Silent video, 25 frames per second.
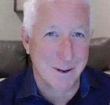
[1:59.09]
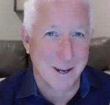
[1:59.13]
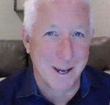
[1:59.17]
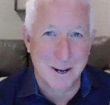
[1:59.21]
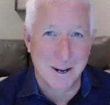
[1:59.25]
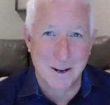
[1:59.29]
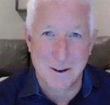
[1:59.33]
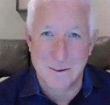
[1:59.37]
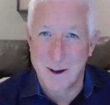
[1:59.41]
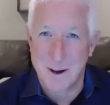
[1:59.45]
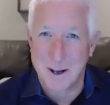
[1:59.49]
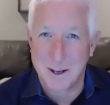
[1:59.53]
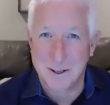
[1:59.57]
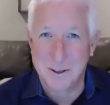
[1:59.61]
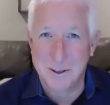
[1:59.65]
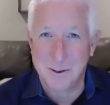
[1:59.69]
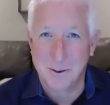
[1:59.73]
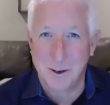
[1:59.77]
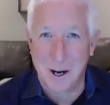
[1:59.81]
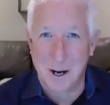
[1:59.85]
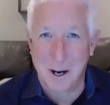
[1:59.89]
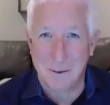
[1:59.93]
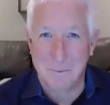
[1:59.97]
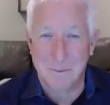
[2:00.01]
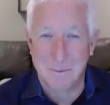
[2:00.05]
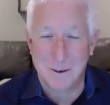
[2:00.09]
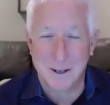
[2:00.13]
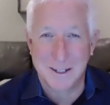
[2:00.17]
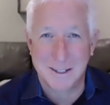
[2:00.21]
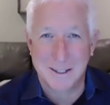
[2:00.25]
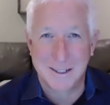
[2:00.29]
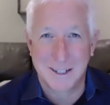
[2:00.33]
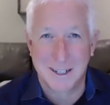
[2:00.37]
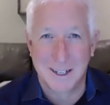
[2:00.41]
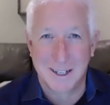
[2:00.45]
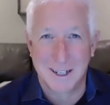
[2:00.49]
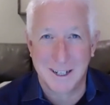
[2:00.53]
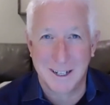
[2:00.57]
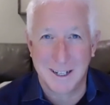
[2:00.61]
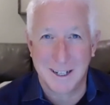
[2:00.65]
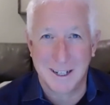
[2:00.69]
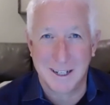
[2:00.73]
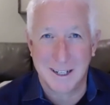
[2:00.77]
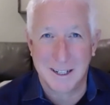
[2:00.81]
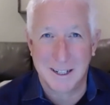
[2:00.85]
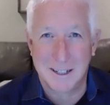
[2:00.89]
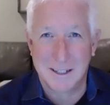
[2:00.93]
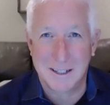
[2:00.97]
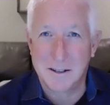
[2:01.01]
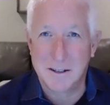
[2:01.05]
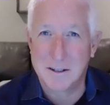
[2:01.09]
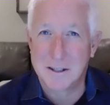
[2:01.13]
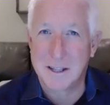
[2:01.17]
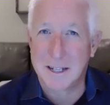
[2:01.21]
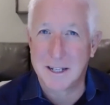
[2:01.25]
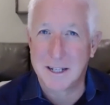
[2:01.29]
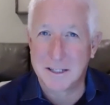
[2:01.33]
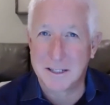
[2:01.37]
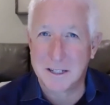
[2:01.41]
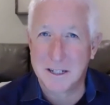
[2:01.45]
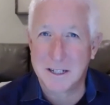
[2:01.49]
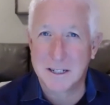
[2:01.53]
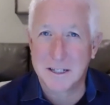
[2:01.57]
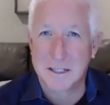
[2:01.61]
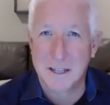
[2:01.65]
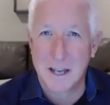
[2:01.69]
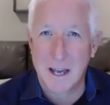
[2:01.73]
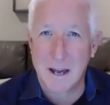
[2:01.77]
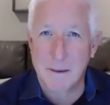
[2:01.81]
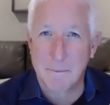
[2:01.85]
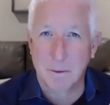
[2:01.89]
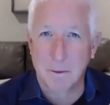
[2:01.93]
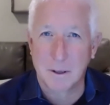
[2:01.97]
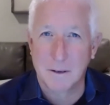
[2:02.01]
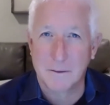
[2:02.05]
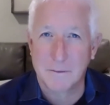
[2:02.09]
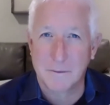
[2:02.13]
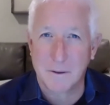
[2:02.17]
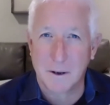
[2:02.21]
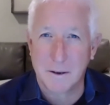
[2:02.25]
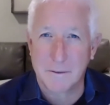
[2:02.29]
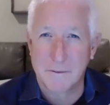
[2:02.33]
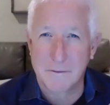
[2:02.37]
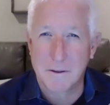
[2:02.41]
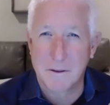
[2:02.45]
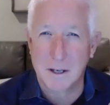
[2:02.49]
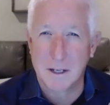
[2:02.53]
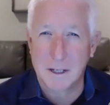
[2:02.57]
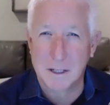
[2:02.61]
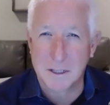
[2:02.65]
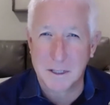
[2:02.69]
I don't know about you all, but that's an example of things that